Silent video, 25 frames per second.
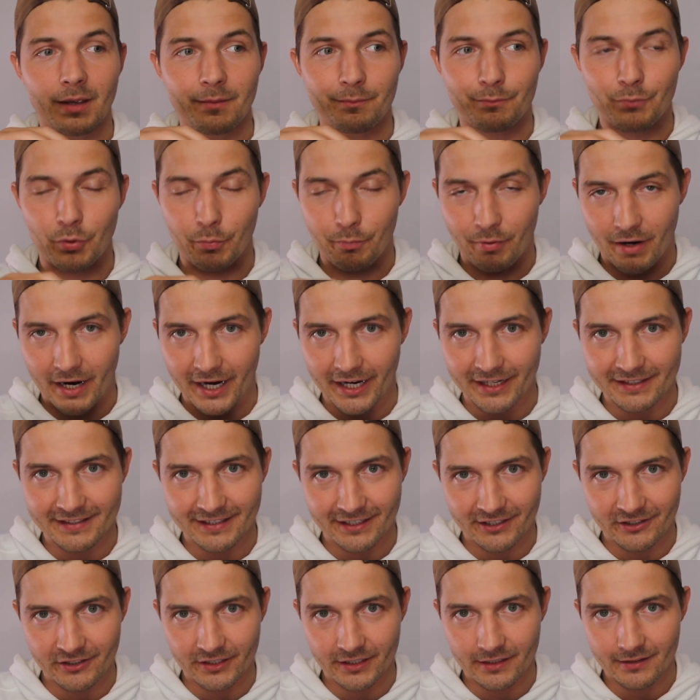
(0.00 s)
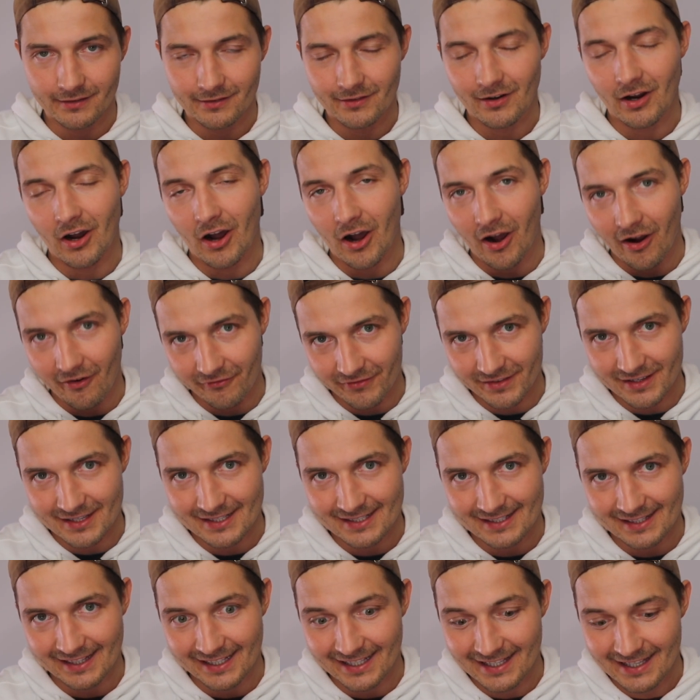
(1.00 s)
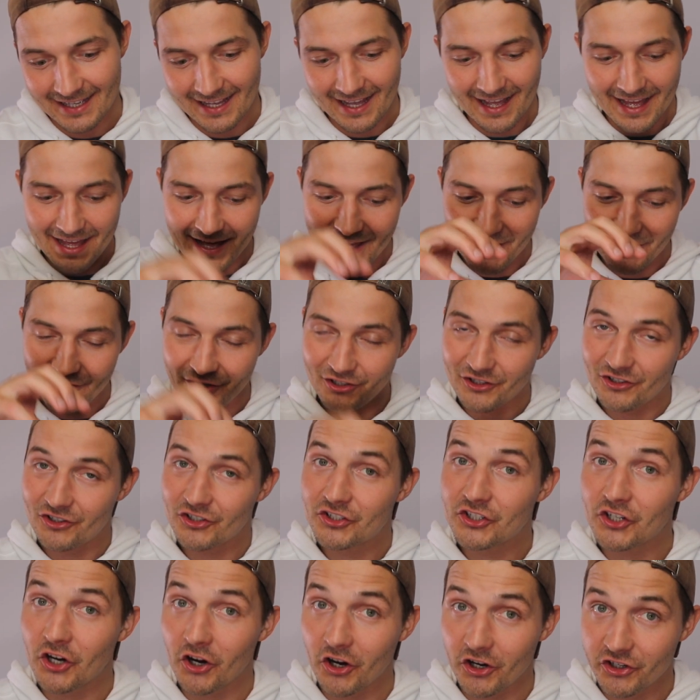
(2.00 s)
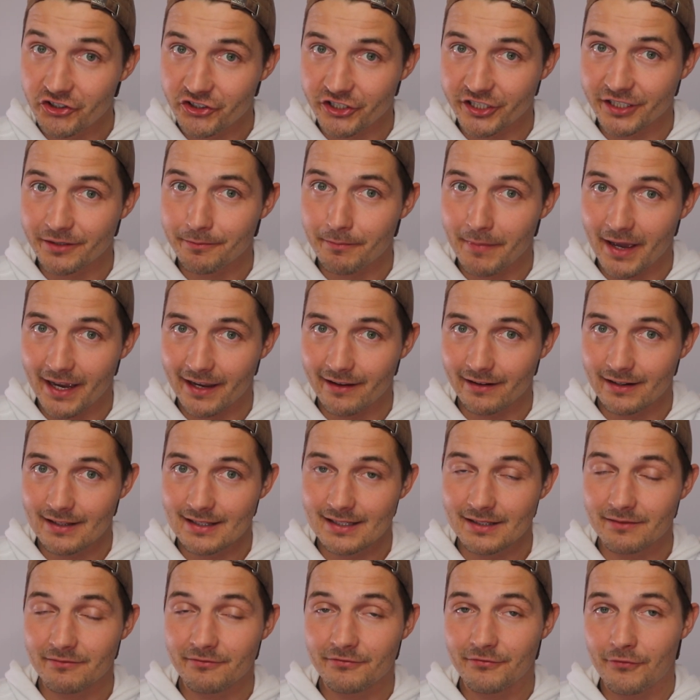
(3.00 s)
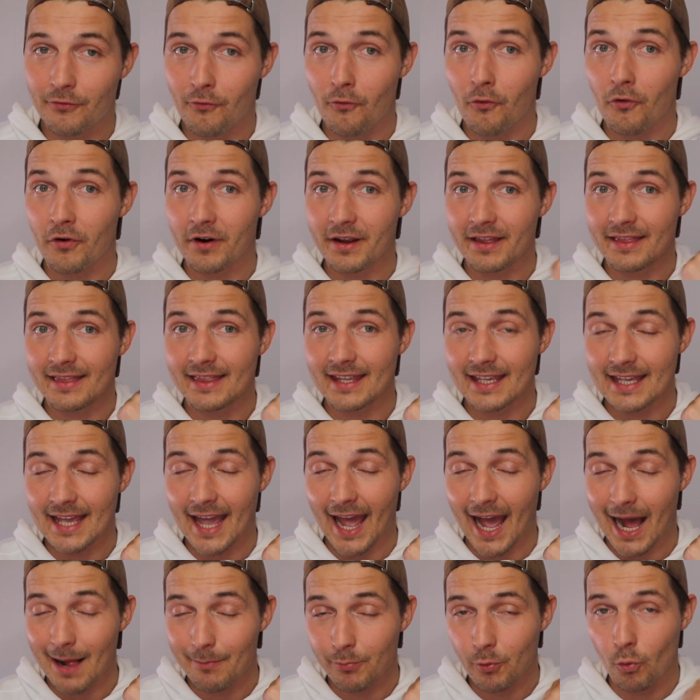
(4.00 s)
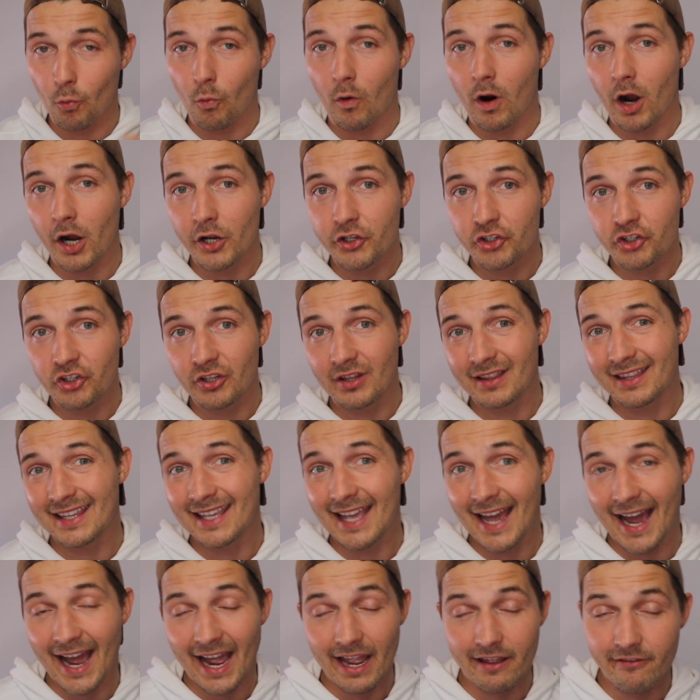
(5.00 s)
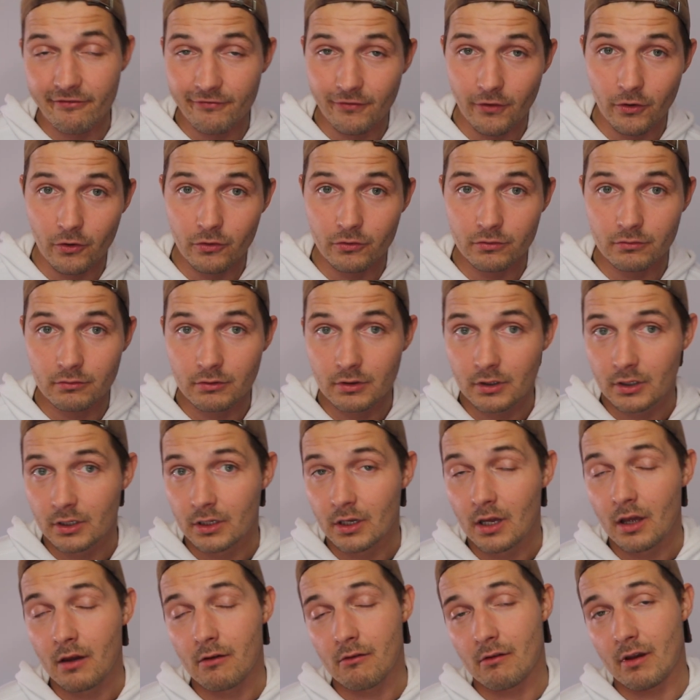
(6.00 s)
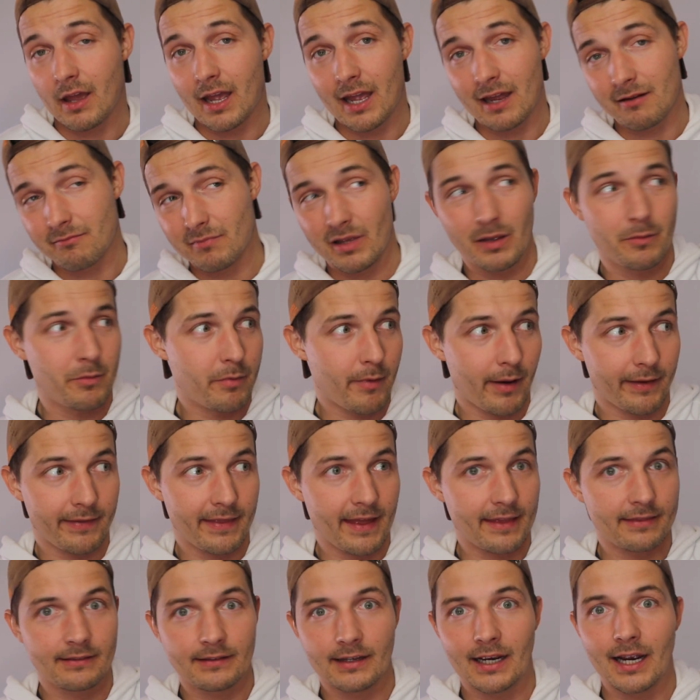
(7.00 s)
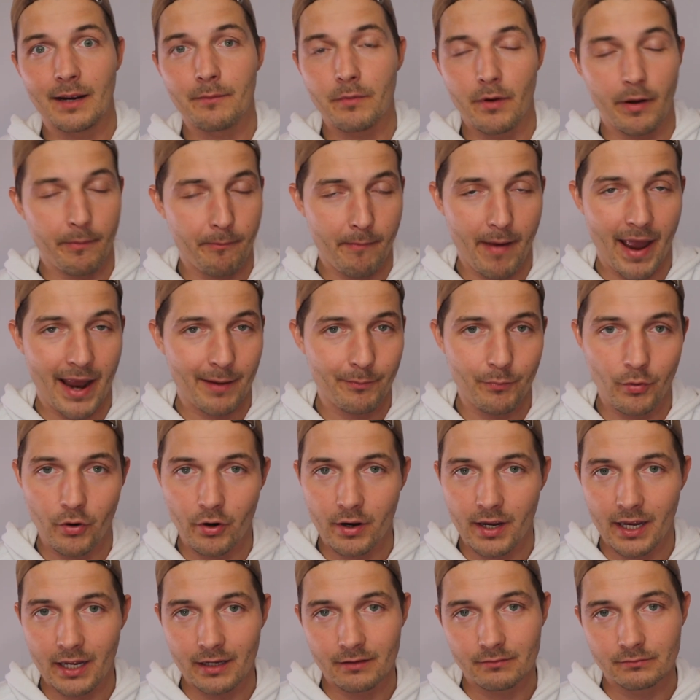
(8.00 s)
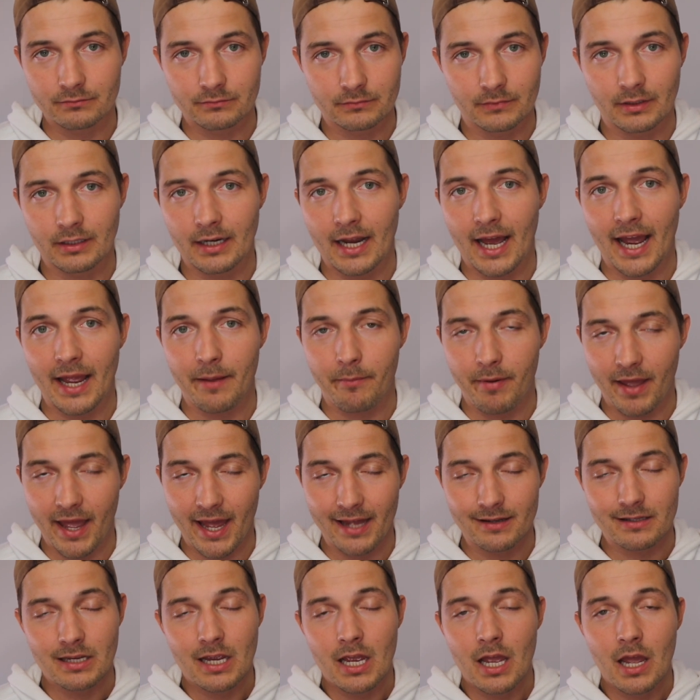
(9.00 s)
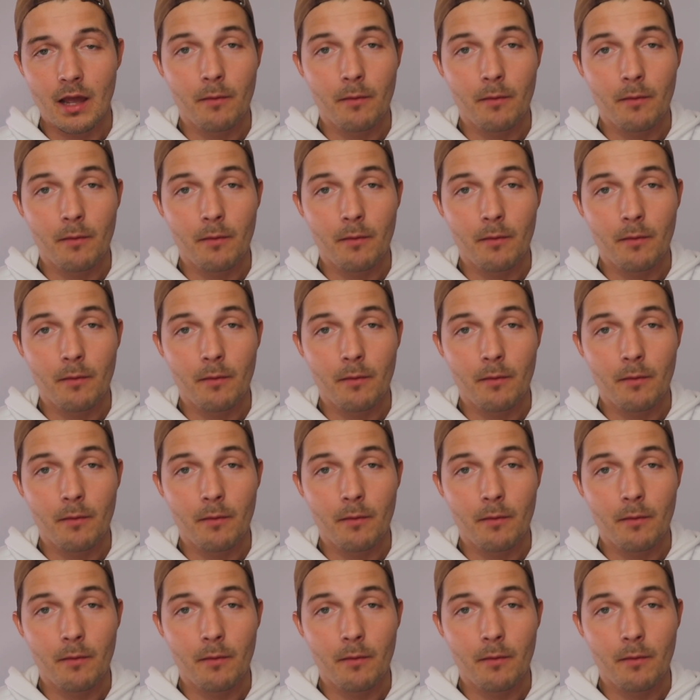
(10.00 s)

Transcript: proprietary, obviously, charging mechanism for the Apple Watch, the iPhone, and maybe by that time a MacBook and an iPad.